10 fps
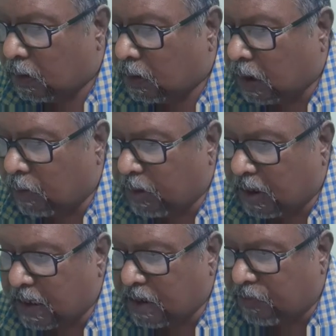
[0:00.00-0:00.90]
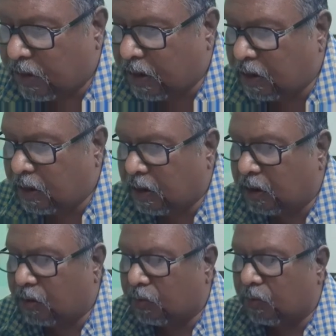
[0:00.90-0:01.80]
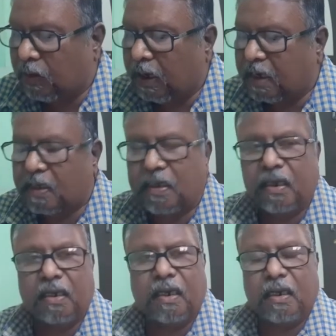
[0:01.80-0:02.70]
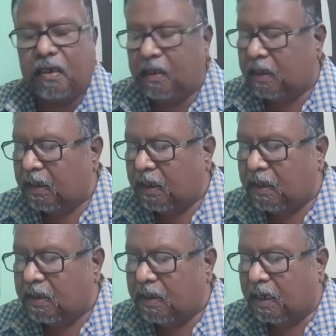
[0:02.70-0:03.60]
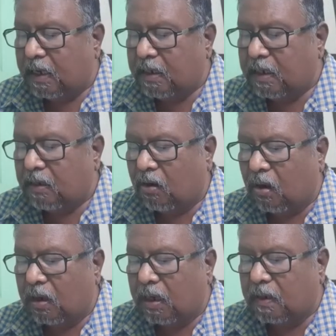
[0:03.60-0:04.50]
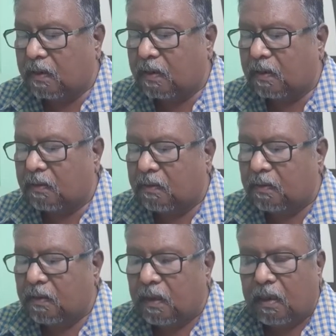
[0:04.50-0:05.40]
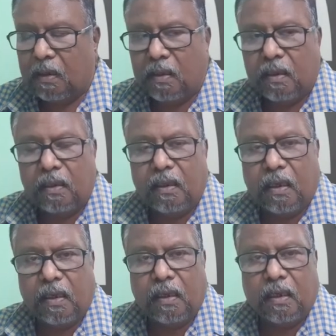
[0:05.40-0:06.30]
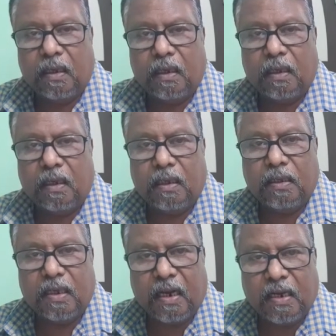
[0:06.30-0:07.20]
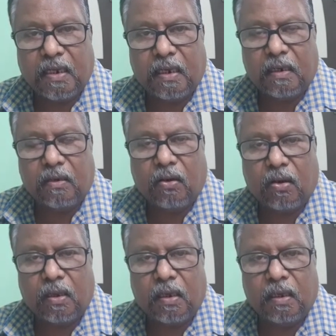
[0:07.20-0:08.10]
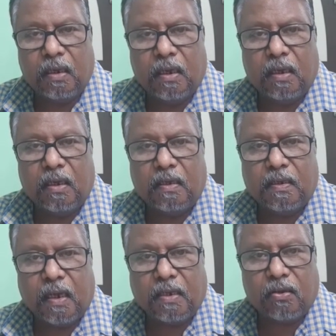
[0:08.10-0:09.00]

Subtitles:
can be classified into external genital organs. The genital or the sex